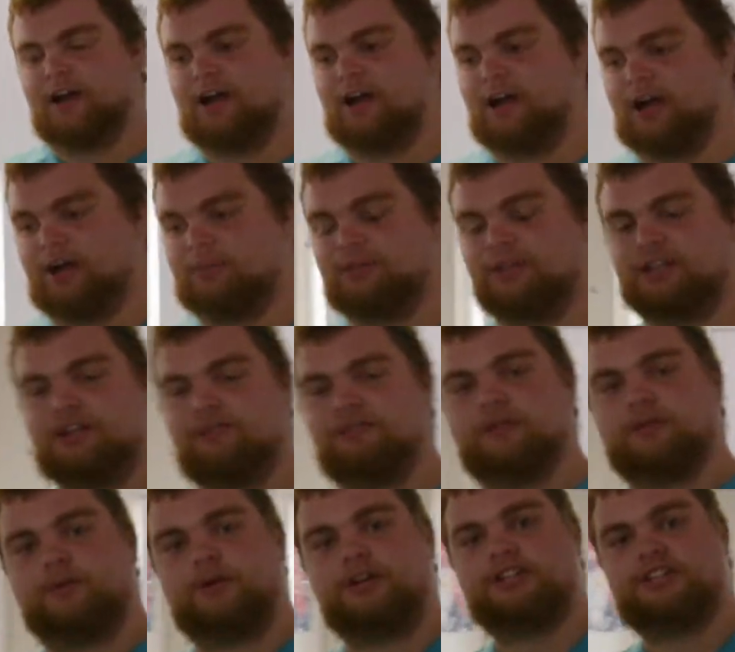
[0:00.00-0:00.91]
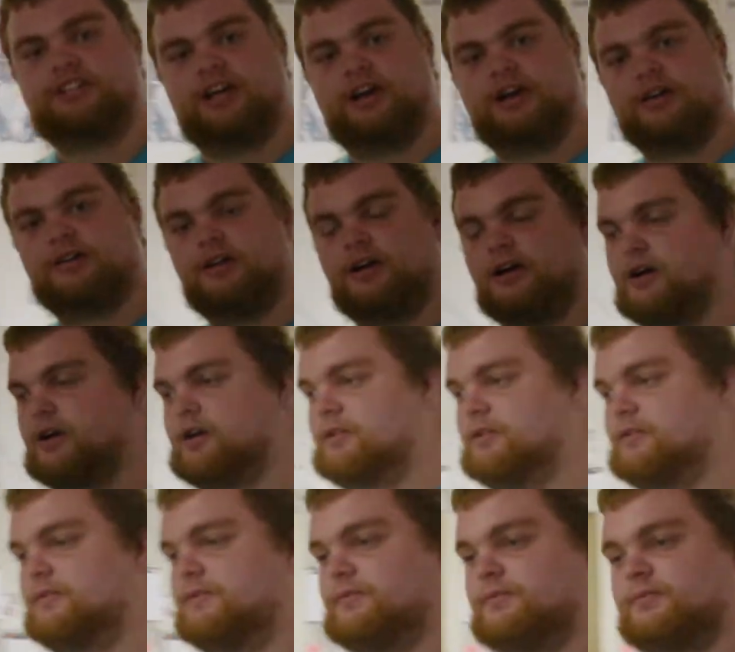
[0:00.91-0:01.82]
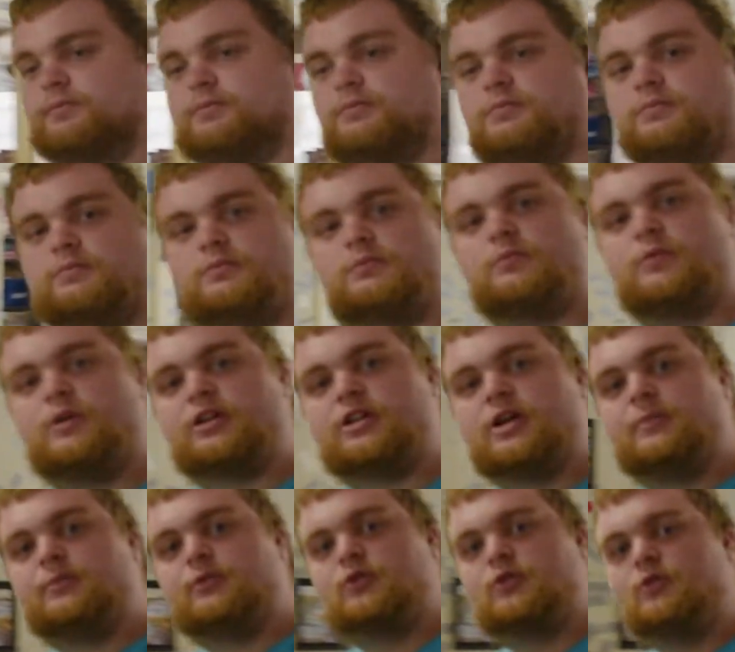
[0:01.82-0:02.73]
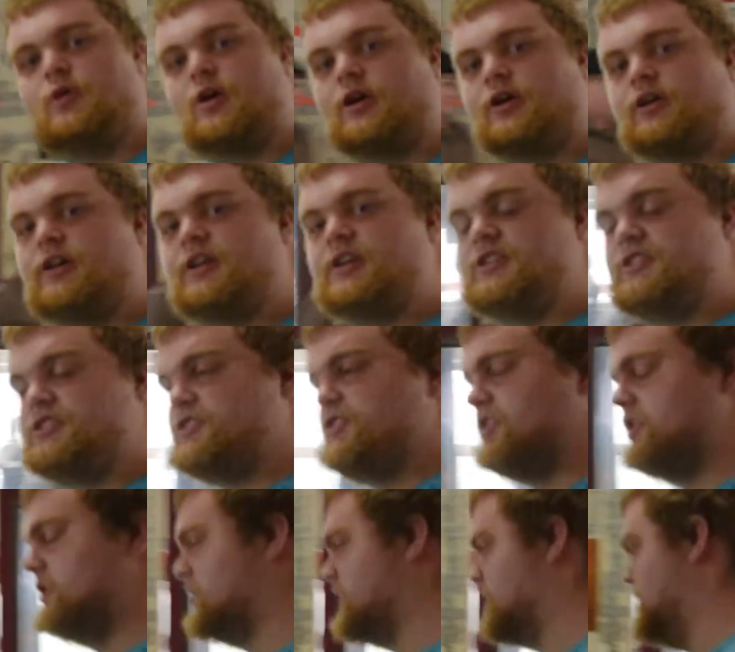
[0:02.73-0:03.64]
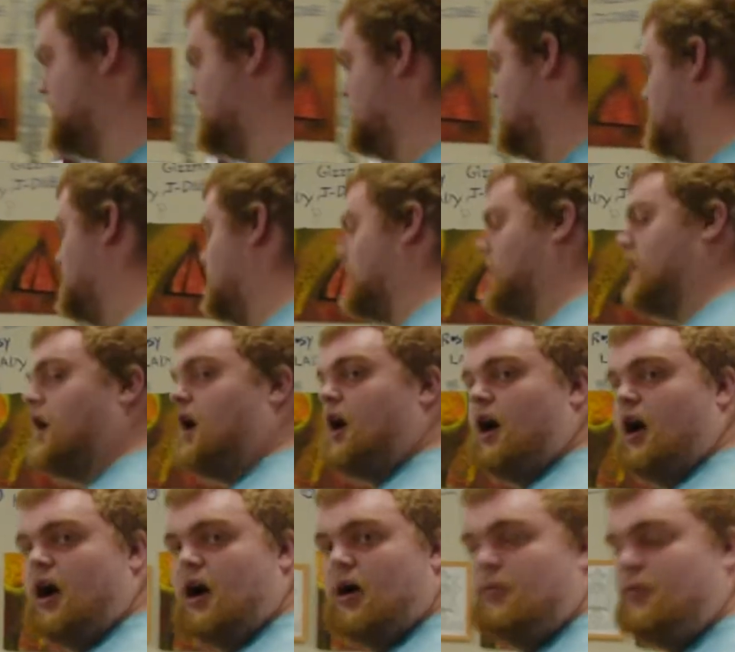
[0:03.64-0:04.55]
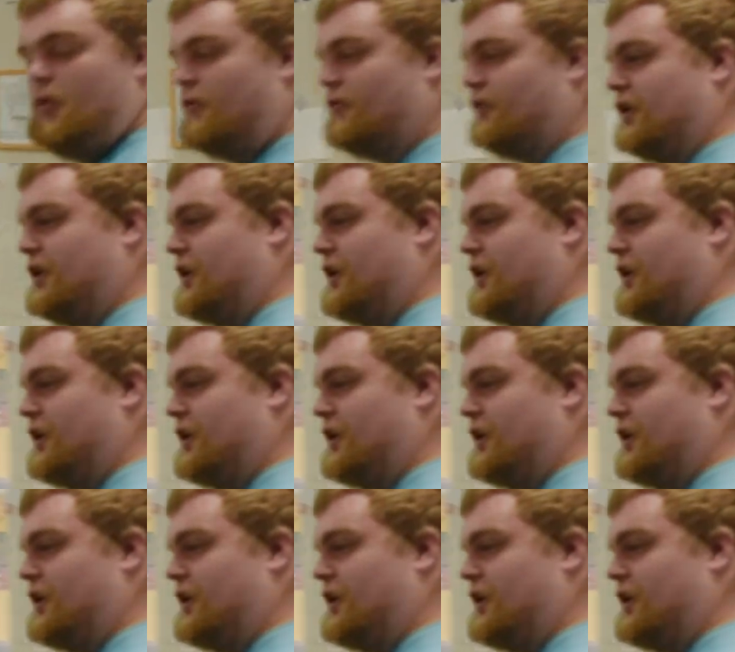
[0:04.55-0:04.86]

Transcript: I'm gonna give you a rundown of what Cup of Cool Water is. Over